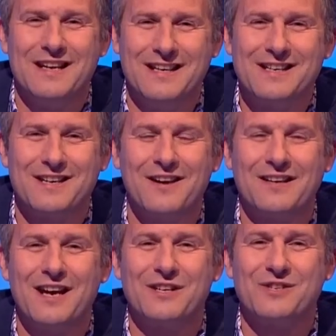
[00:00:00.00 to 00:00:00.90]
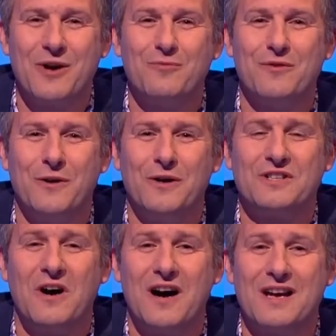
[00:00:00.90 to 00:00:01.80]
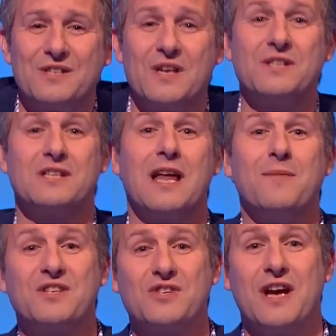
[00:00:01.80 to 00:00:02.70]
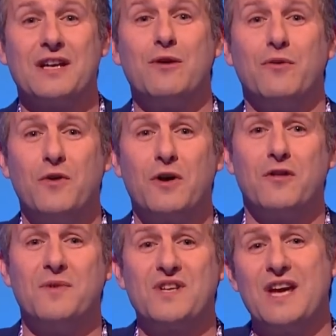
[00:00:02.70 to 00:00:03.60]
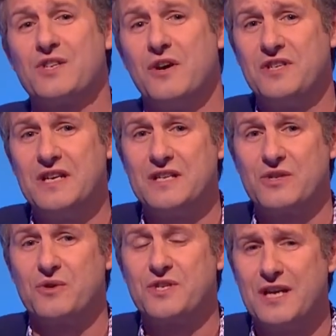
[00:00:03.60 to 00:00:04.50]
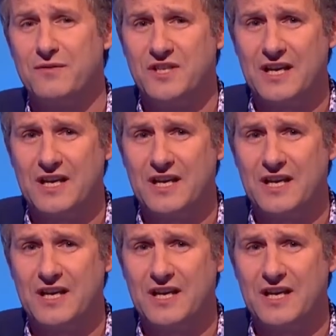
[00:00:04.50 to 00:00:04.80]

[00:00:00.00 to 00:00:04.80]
said, is it OK to stop referring to IS as Islamic State and refer to them as SODs, or set of